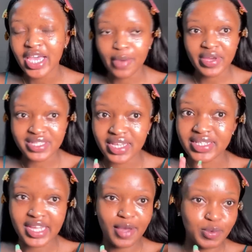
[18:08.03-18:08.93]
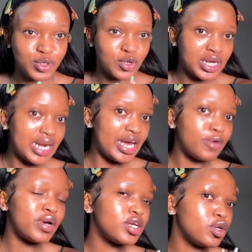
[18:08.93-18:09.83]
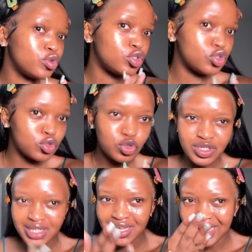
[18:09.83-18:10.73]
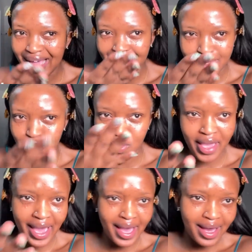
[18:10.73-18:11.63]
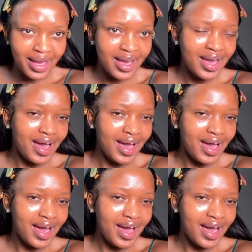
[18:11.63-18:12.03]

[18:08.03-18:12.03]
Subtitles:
It may take time, I'm not gonna lie, but it looks so, you see, I can do hair.